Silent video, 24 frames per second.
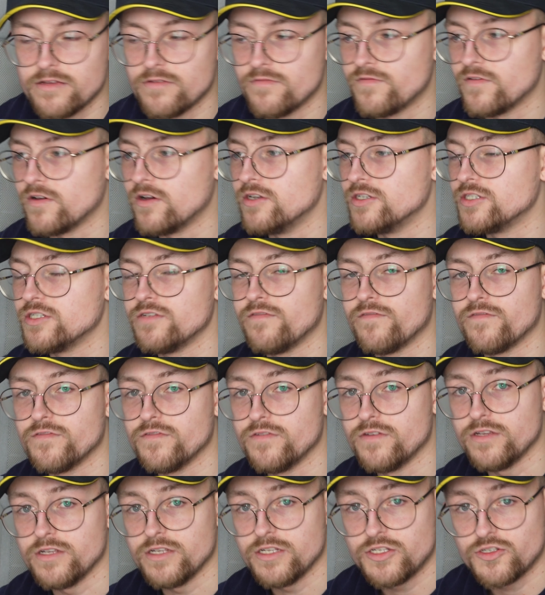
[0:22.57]
version of
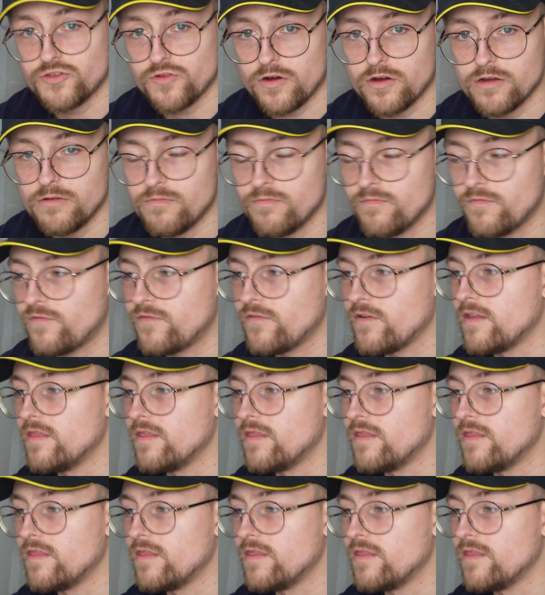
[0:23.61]
the Triumph